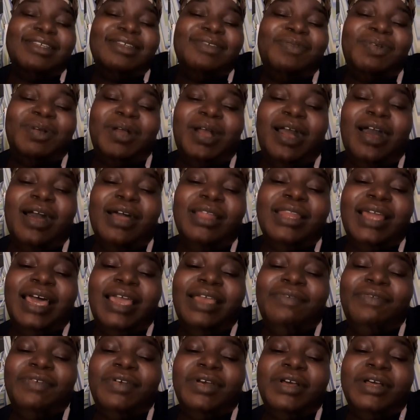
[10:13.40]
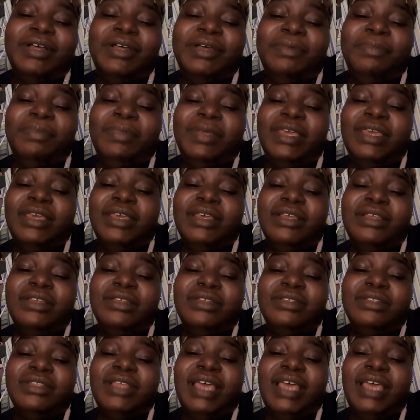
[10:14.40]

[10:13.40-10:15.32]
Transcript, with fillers: where our life come, man.